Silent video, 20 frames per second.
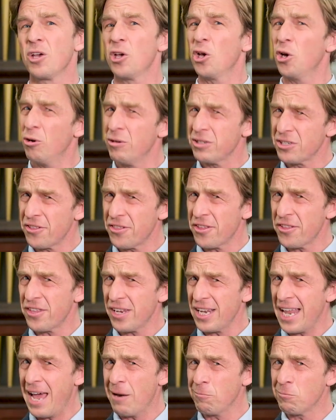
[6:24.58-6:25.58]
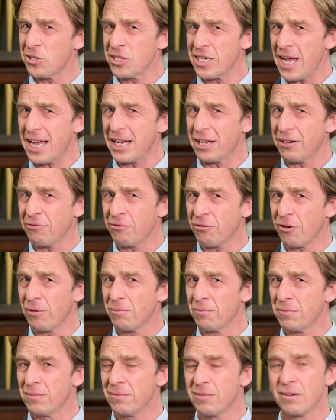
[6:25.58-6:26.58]
who is it that the land was taken from?
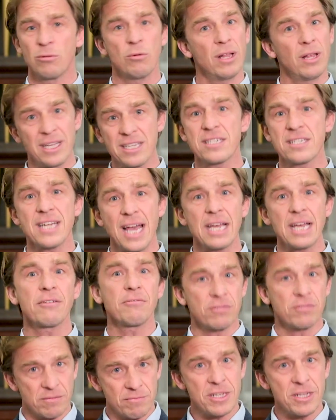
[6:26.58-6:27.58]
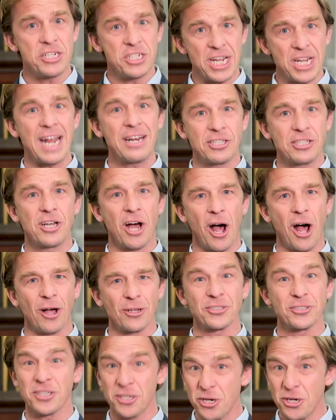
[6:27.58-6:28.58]
Well, it's taken from the
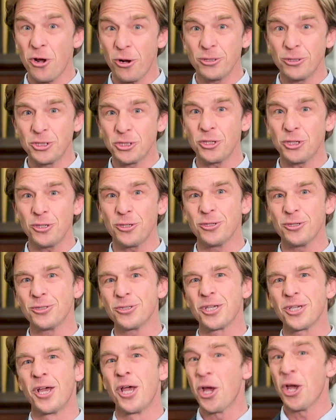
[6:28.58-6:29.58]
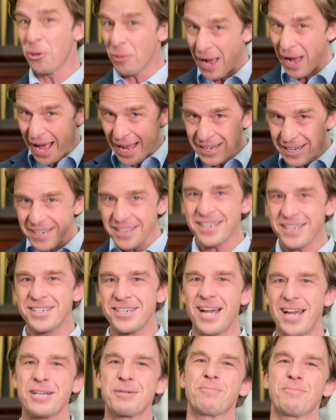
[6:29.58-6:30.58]
Gentiles, the non-Jews, who are under the
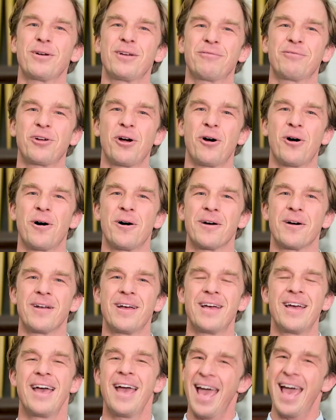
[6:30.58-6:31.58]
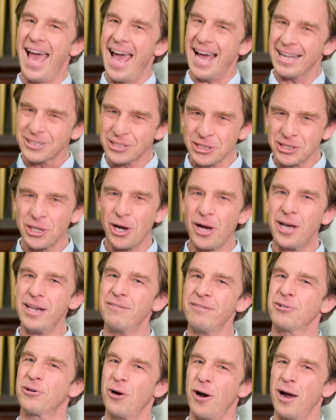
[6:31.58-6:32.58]
judgment of God. Outside
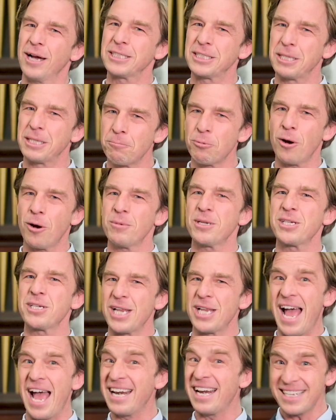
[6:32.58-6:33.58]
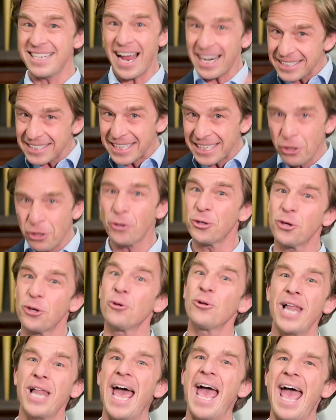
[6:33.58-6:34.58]
of Christ, the promised land is actually not
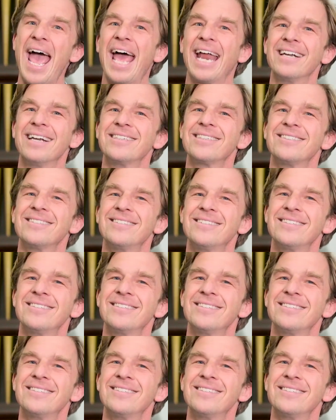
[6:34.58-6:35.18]
your land.